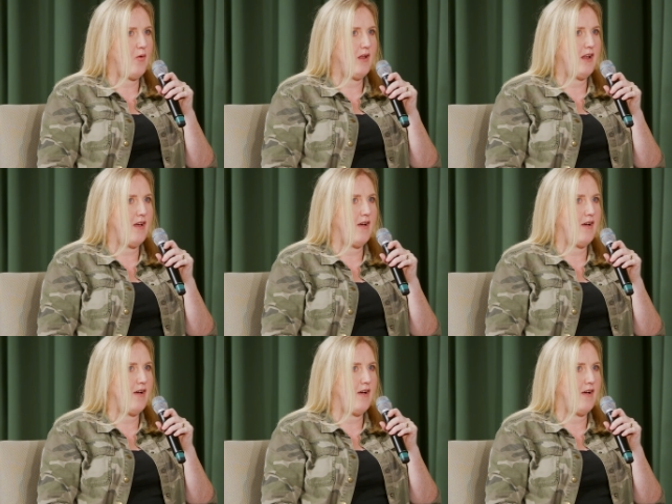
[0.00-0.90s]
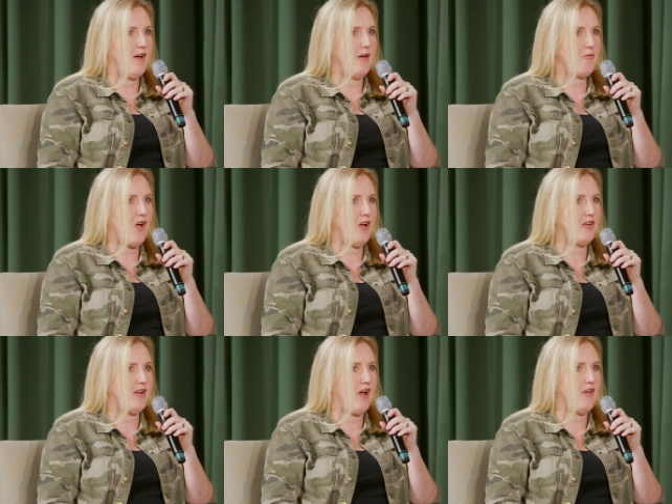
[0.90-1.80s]
Well, I'm kind
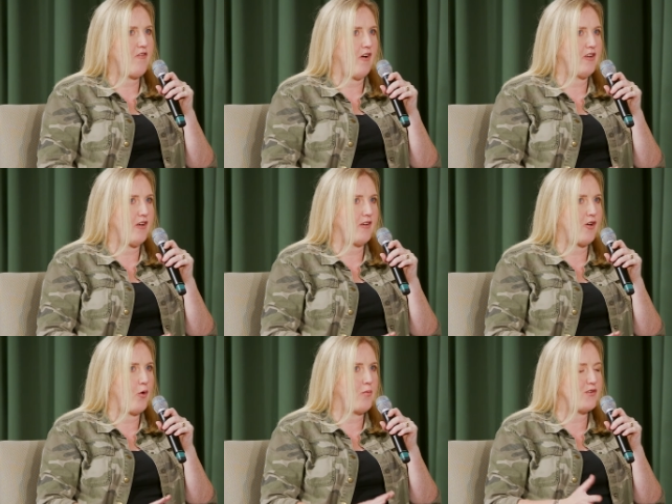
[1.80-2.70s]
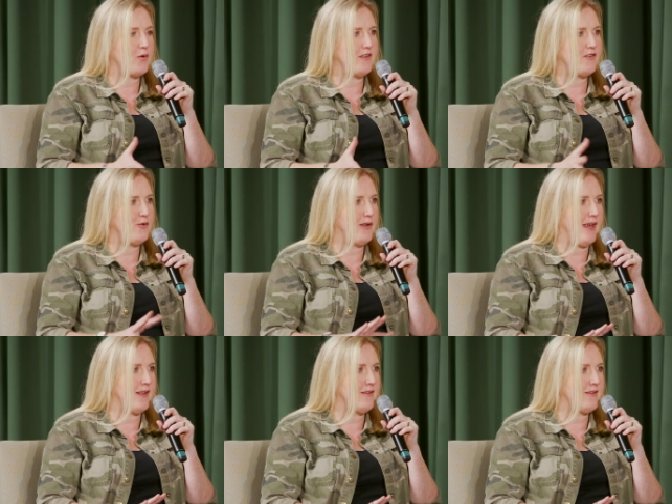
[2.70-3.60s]
of like, I find I go between two
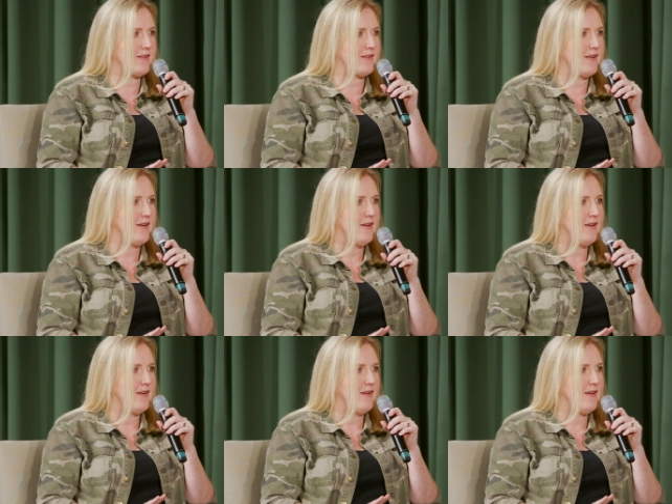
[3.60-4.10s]
lanes.